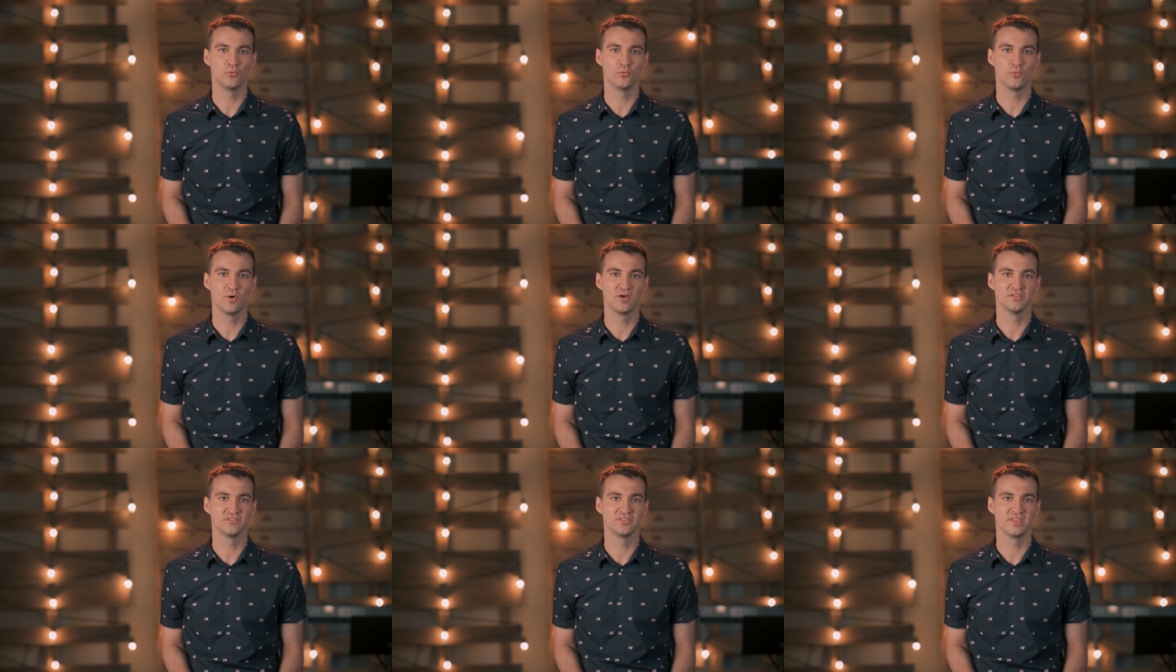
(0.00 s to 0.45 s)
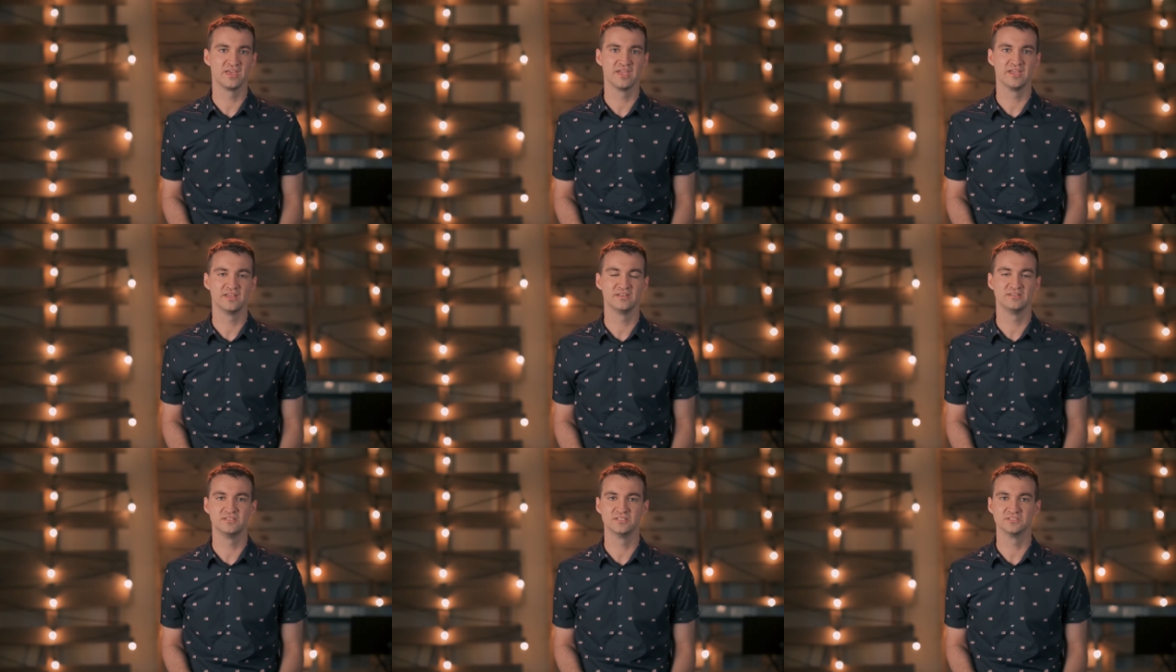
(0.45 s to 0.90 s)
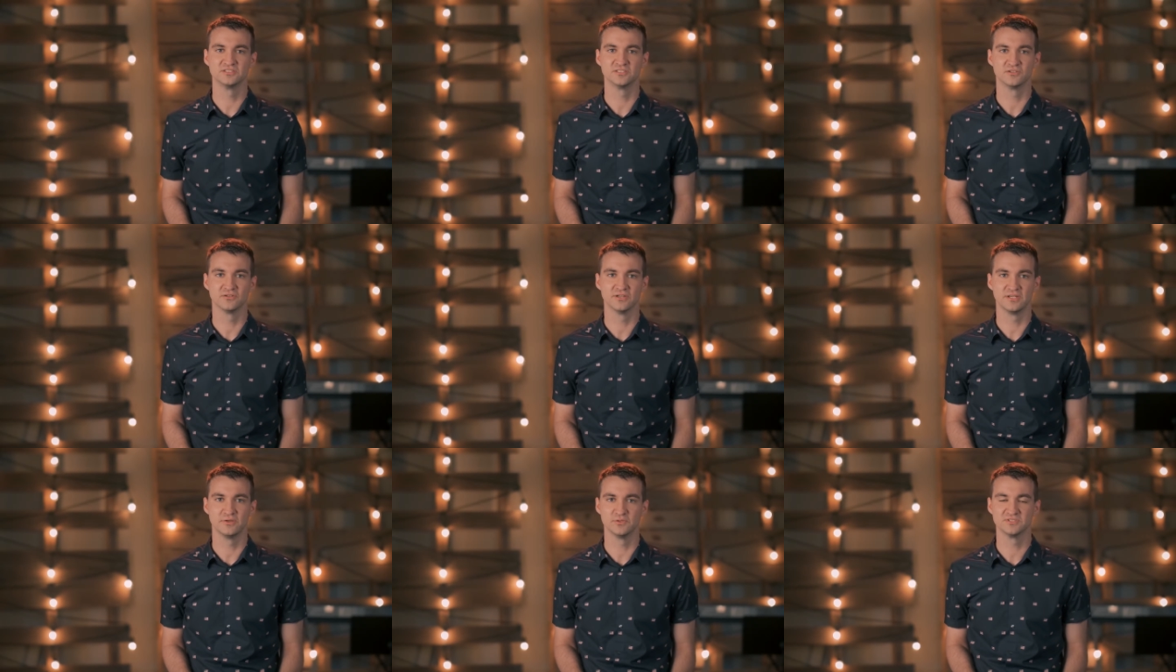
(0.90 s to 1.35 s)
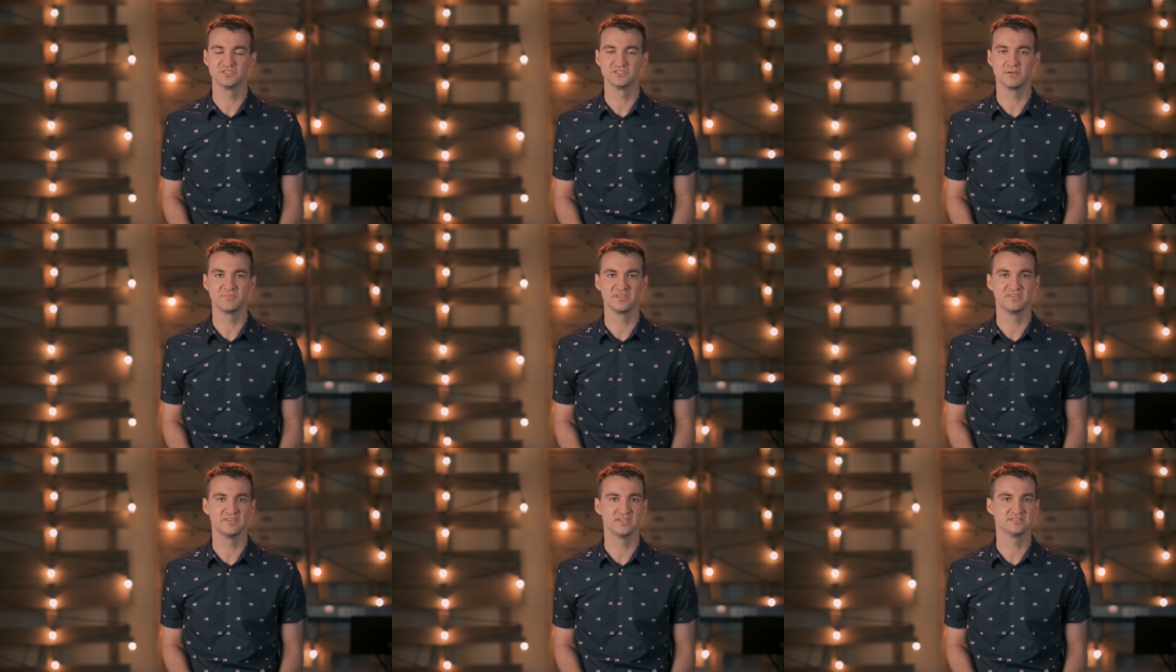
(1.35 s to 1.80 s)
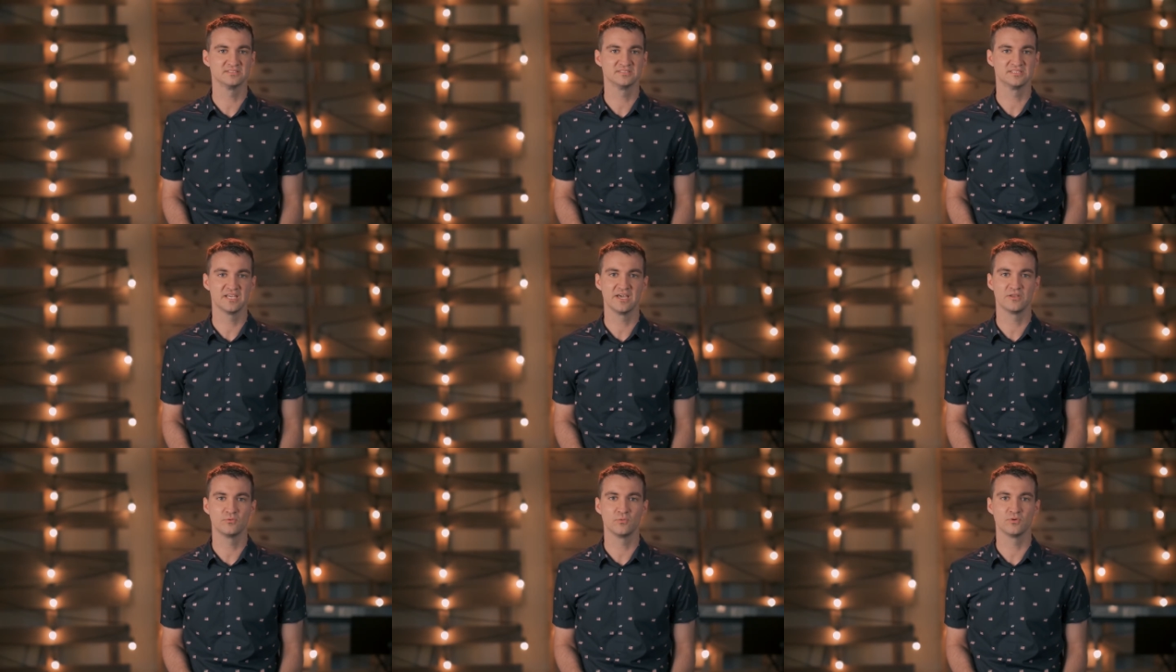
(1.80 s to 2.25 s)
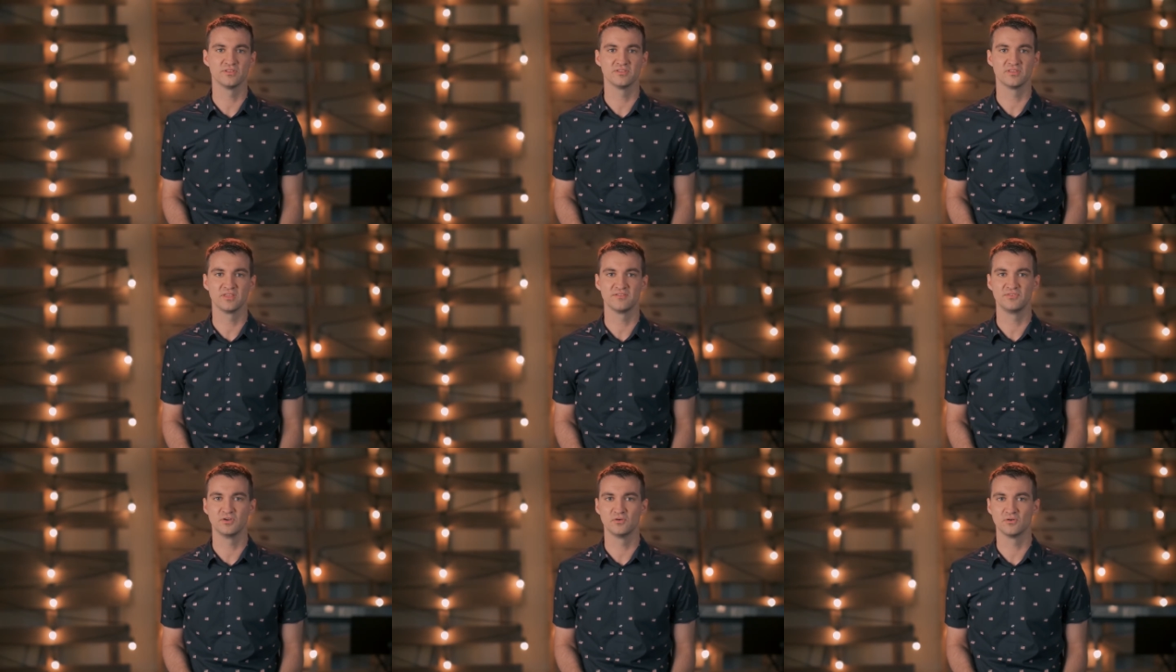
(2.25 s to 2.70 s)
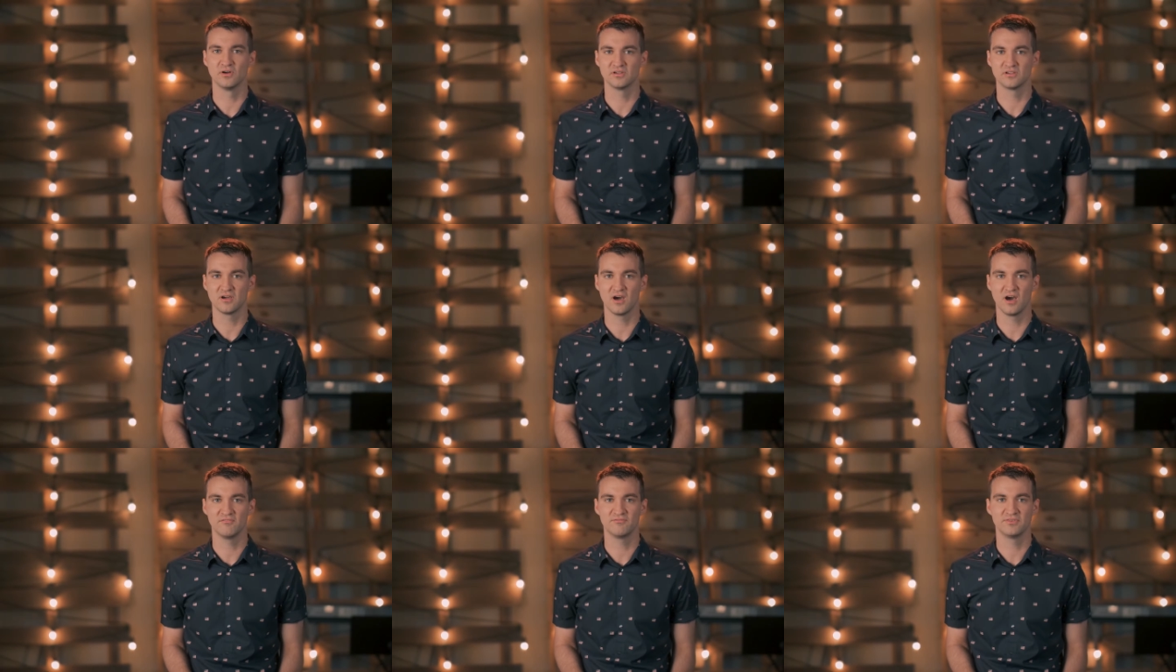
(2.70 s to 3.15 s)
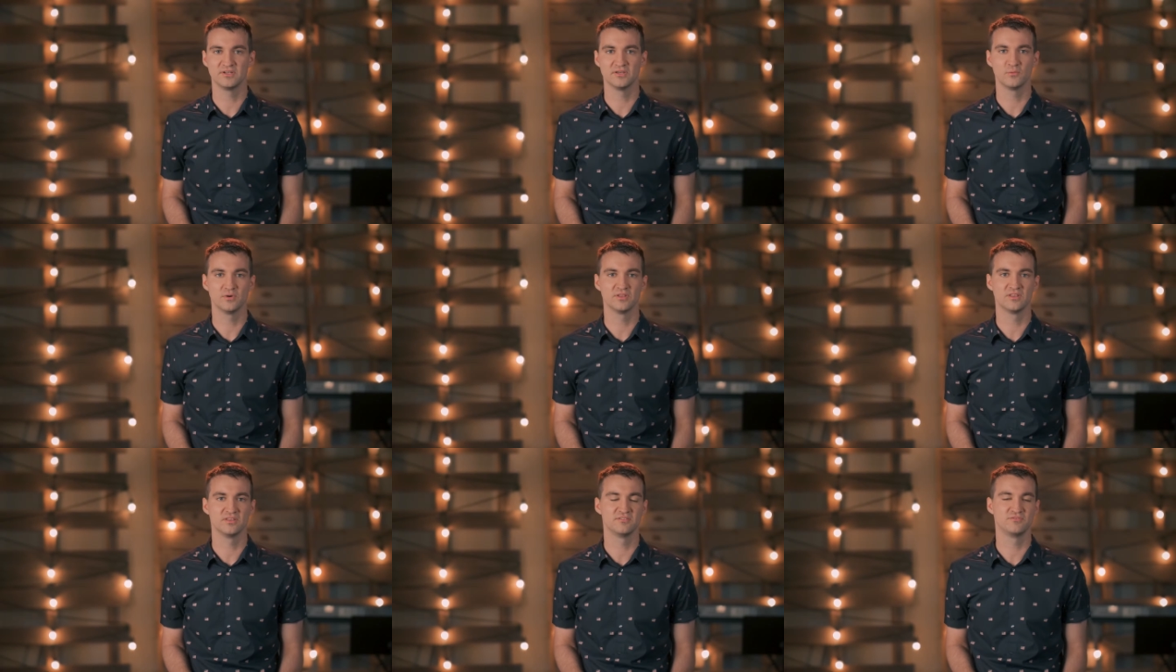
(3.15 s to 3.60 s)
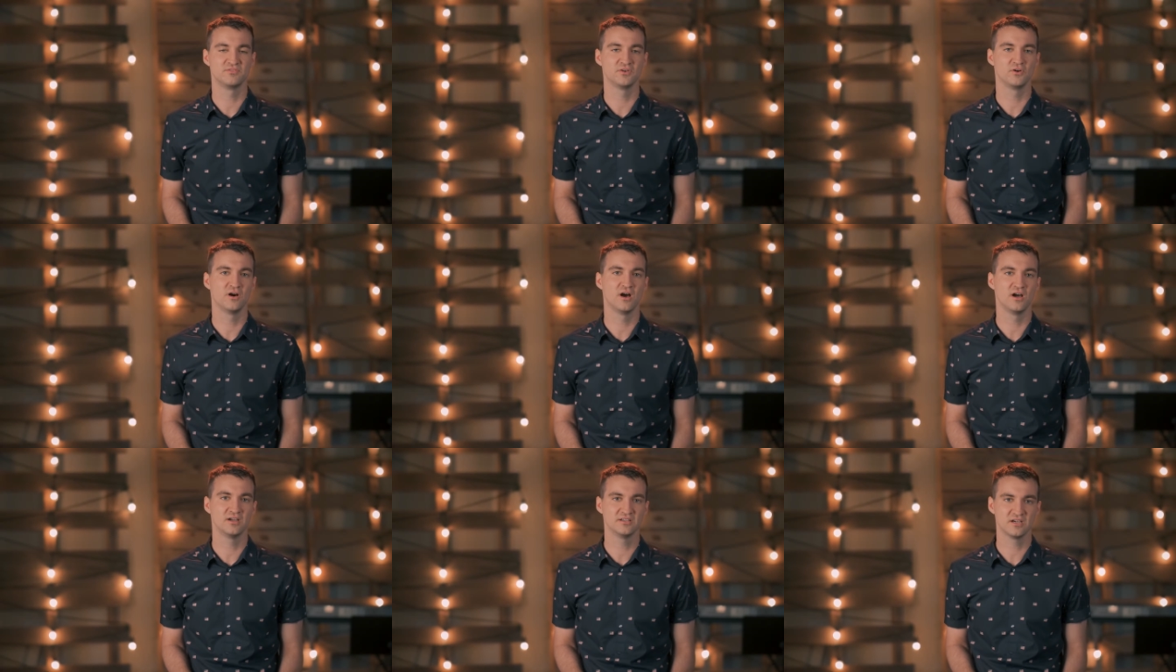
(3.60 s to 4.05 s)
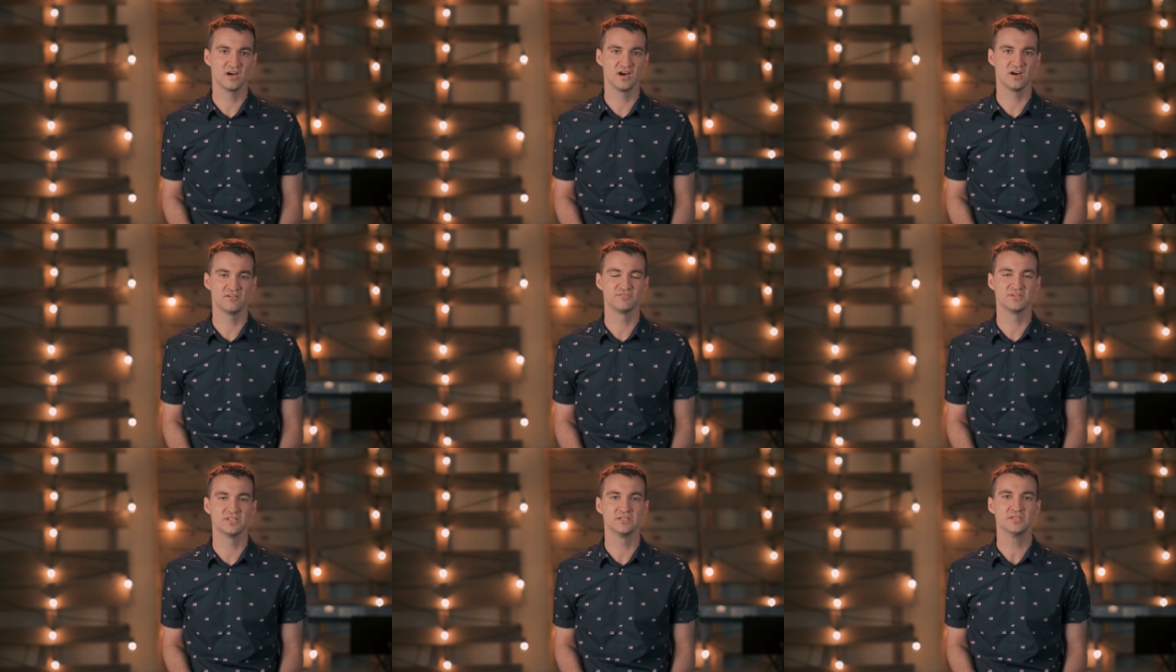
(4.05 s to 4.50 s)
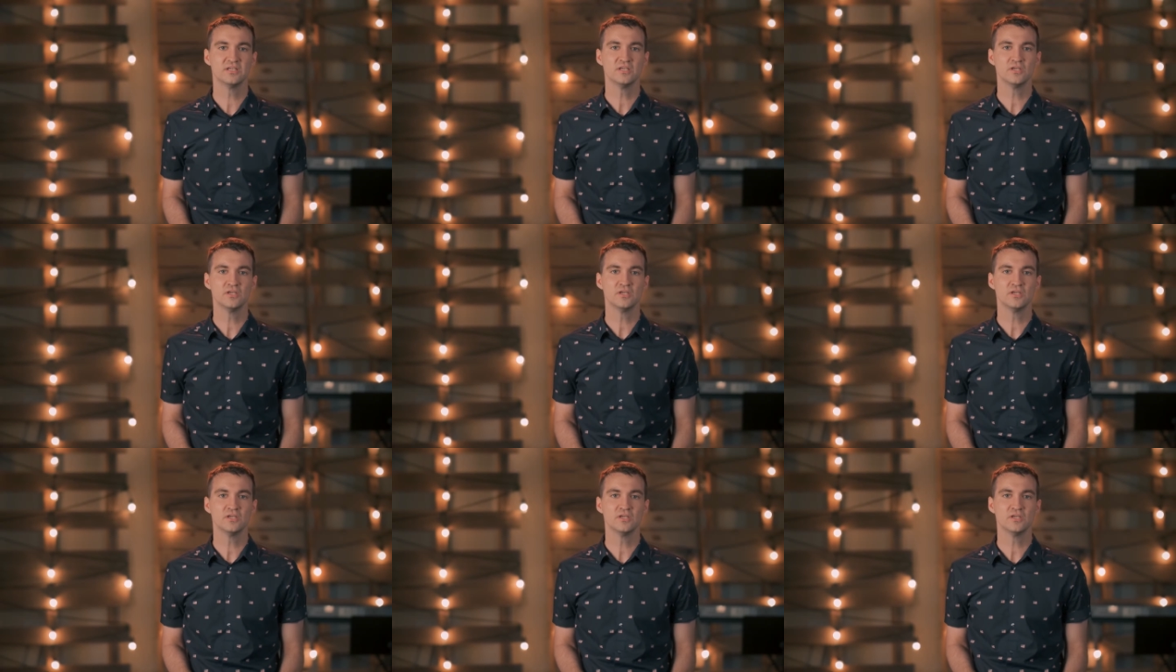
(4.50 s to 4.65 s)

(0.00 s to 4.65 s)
whether they disagree with something that's said, whether they feel confident, whether they feel unconfident,